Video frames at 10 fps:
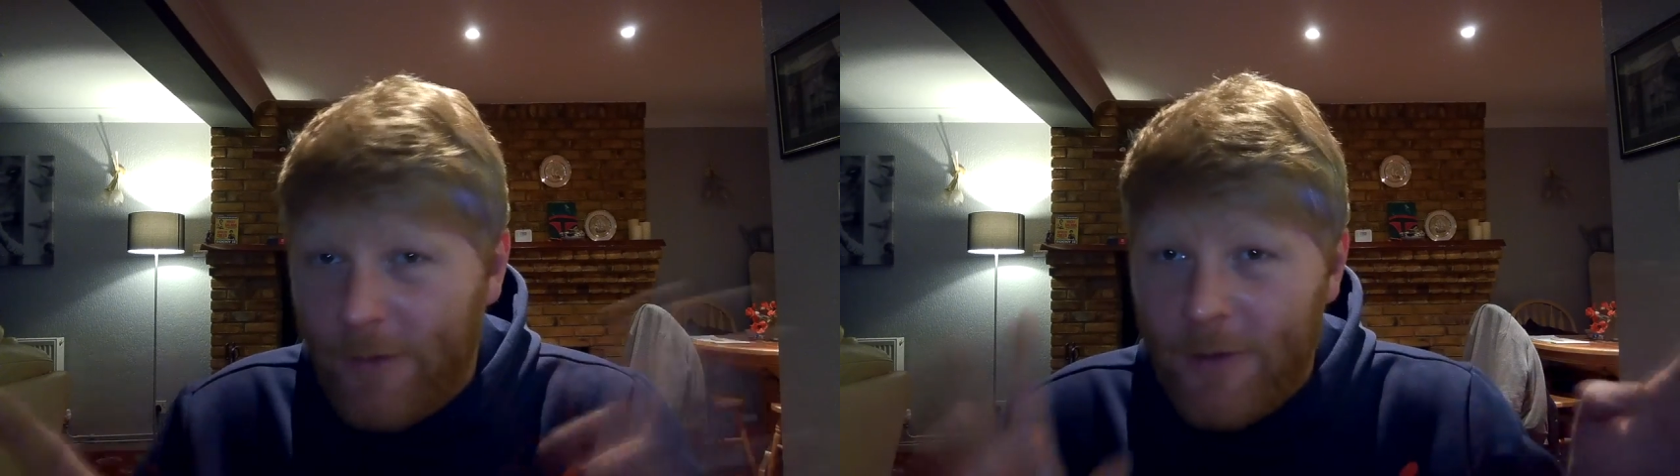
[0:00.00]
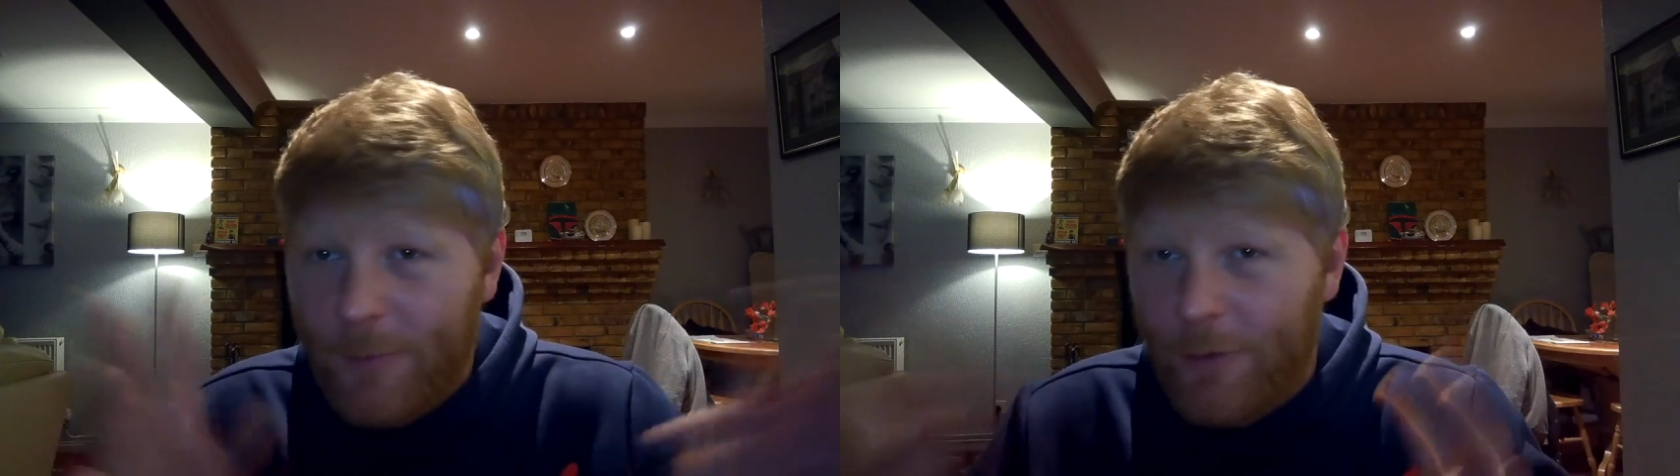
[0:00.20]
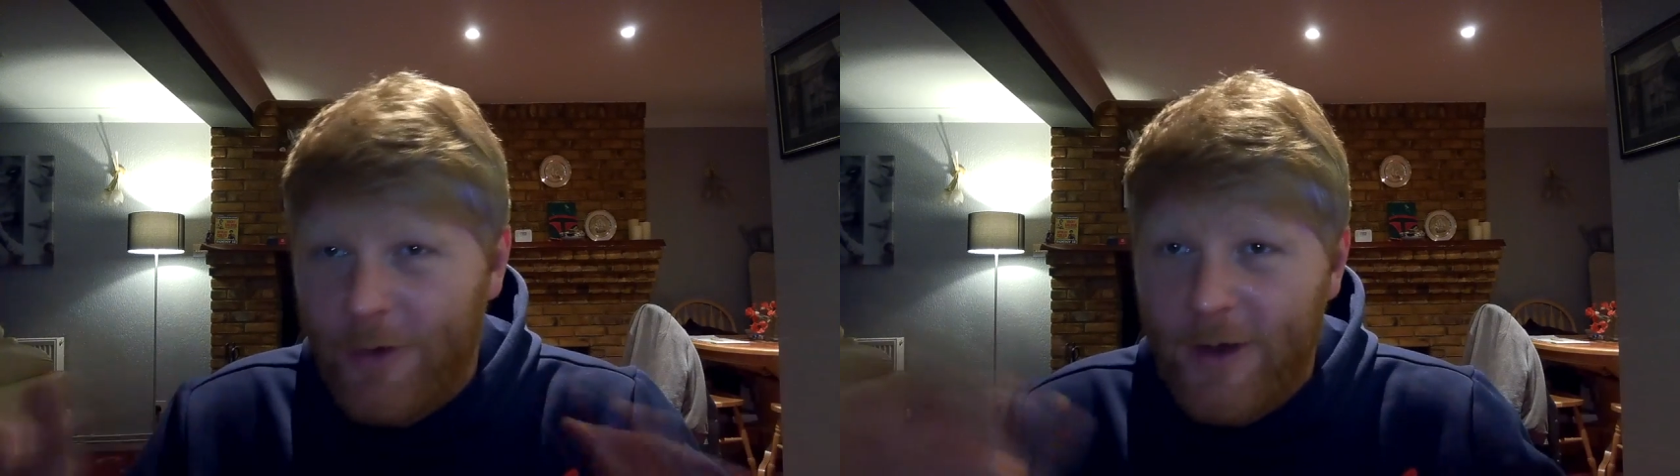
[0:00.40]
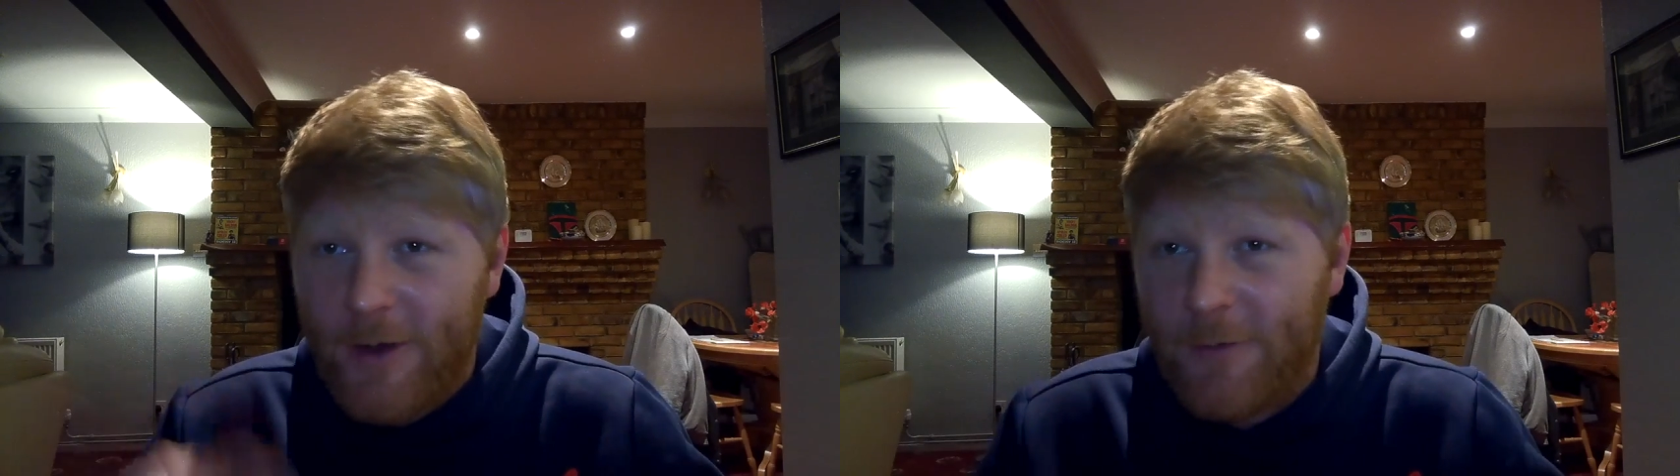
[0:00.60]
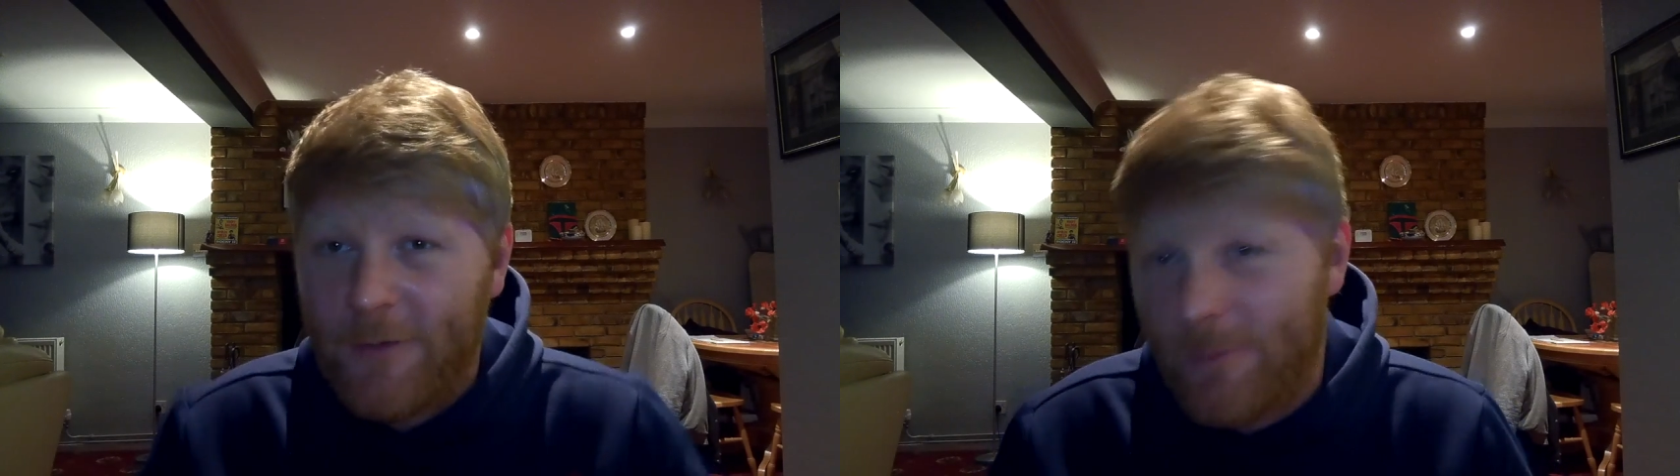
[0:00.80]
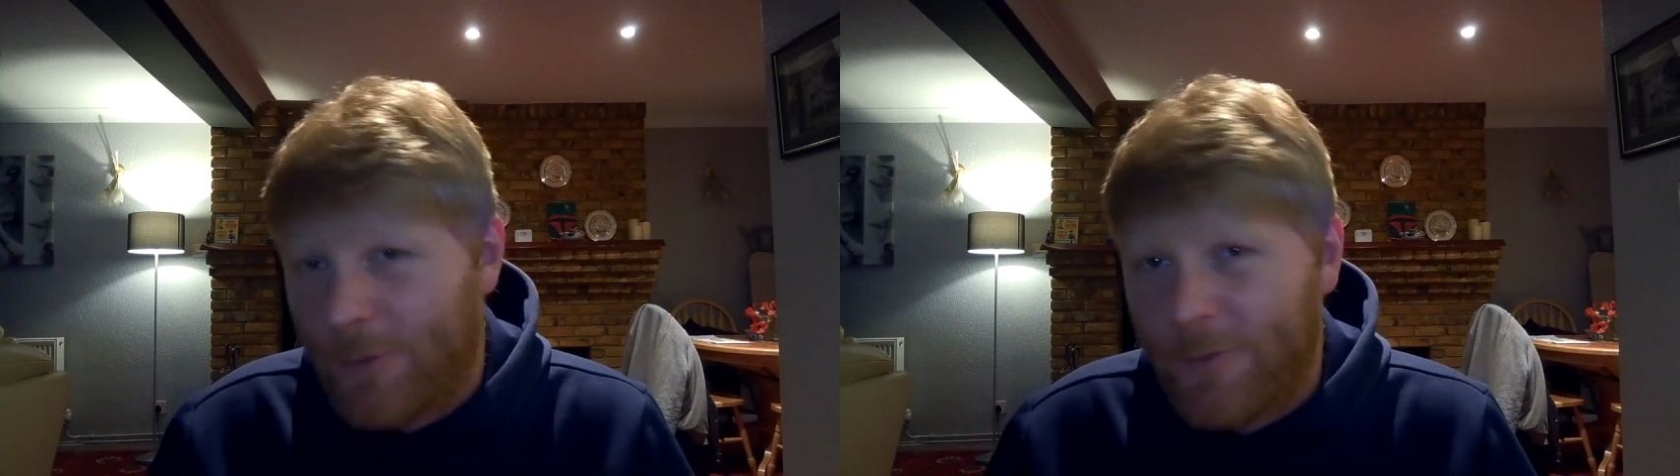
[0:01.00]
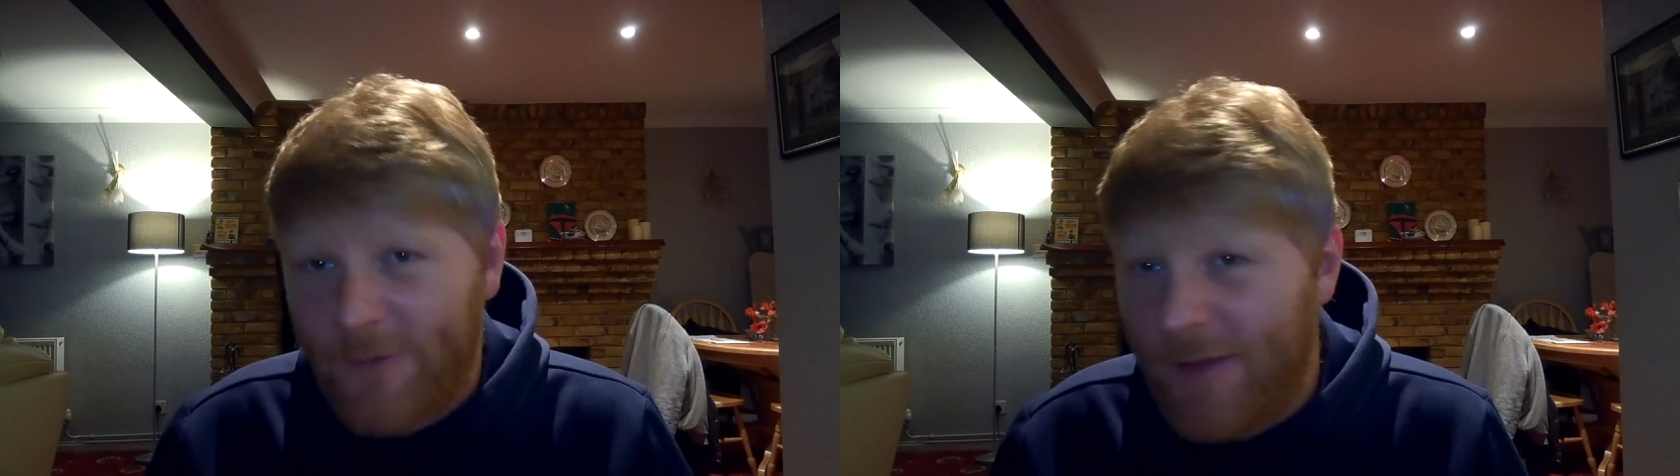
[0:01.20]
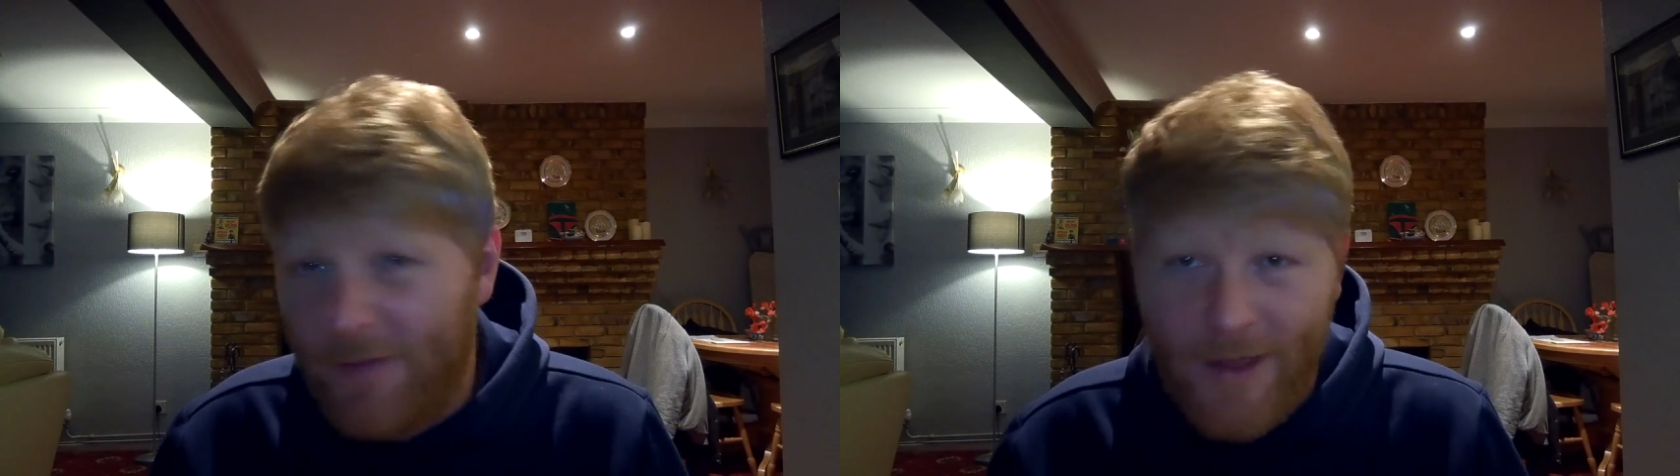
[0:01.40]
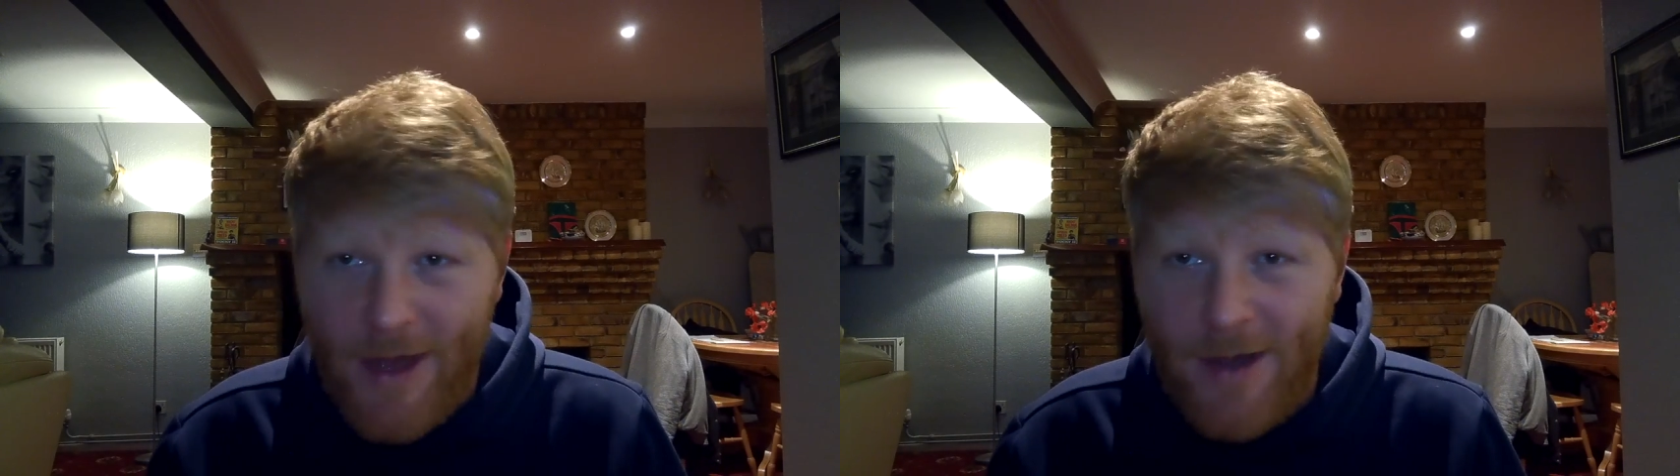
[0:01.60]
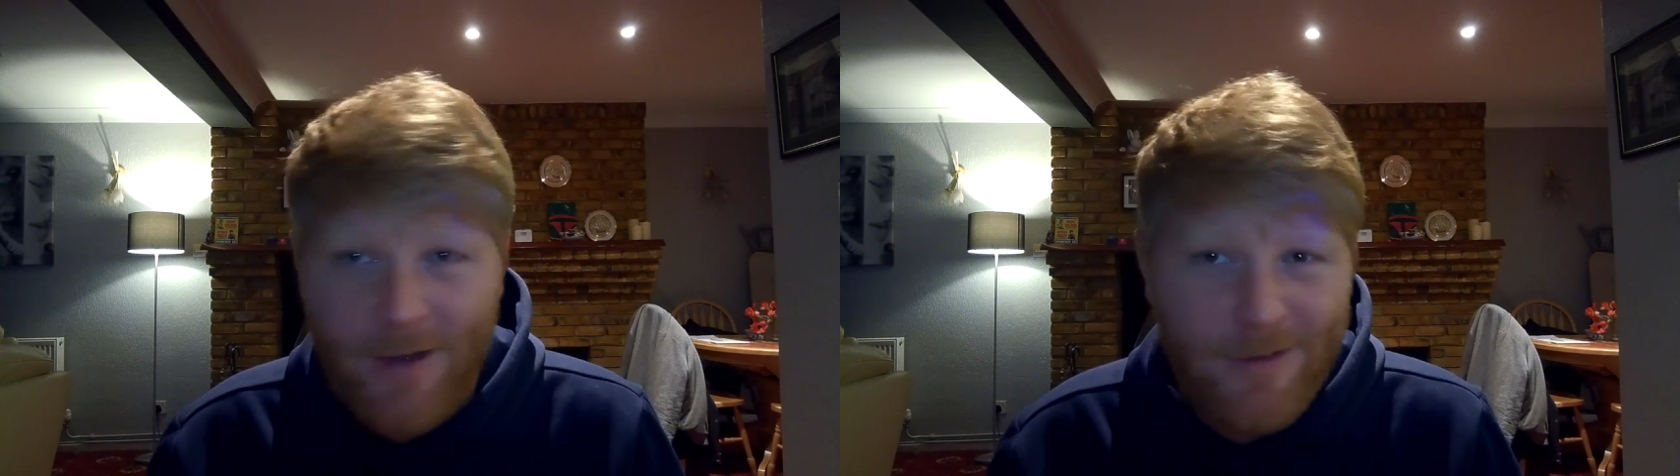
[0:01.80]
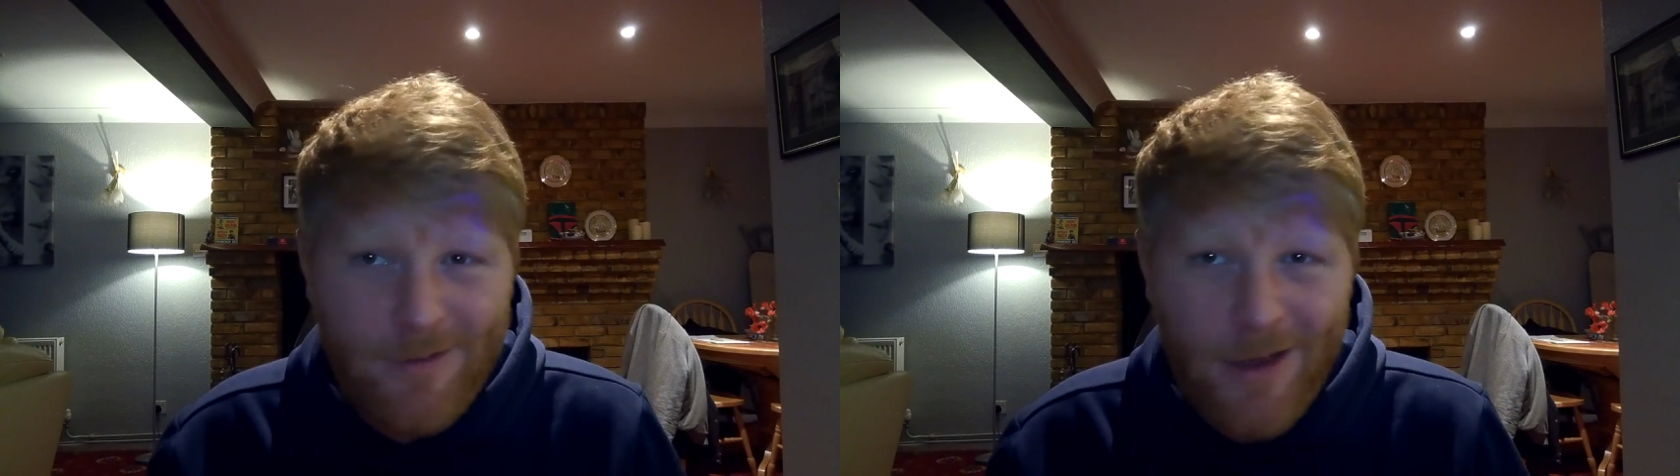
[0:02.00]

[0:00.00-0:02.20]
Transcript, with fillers: other products for them to have done that.